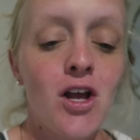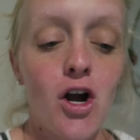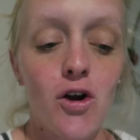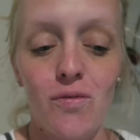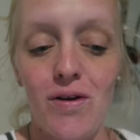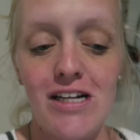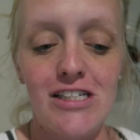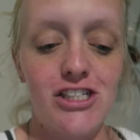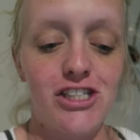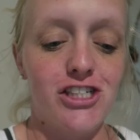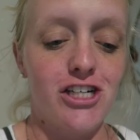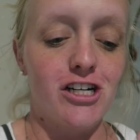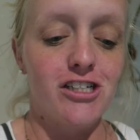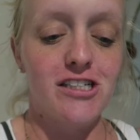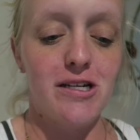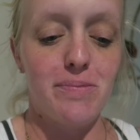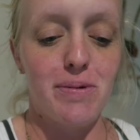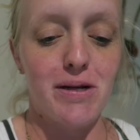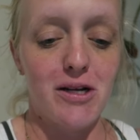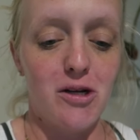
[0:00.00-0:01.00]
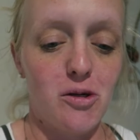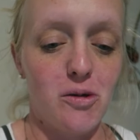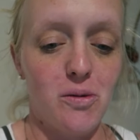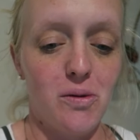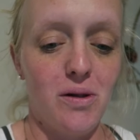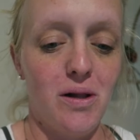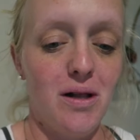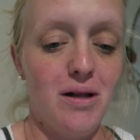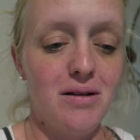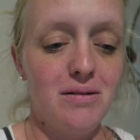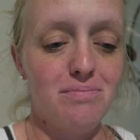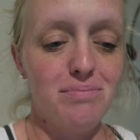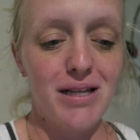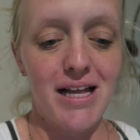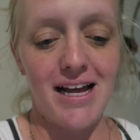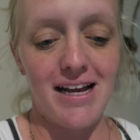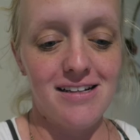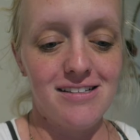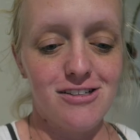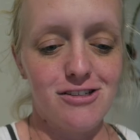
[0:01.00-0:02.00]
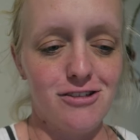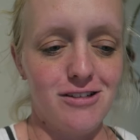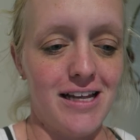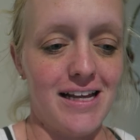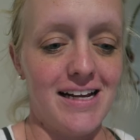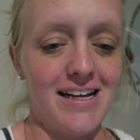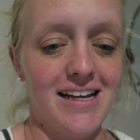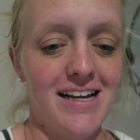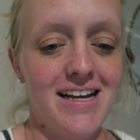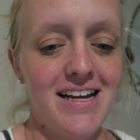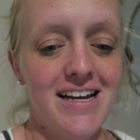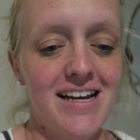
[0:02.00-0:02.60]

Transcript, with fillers: a wrench in our typical plan, so like